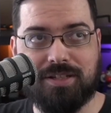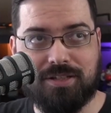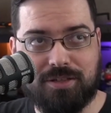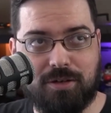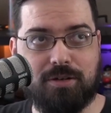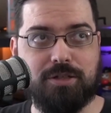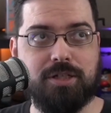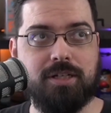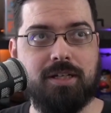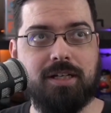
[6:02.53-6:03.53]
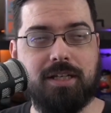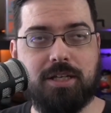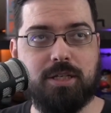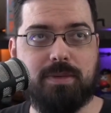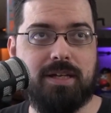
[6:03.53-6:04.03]
search.
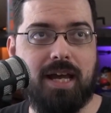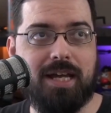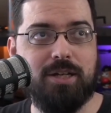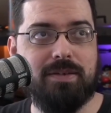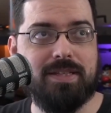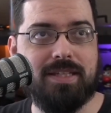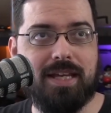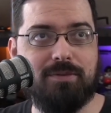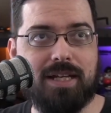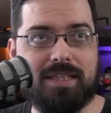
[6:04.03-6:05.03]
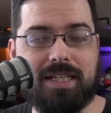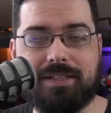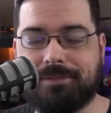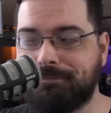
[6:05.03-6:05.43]
It took me, I couldn't even say it right then.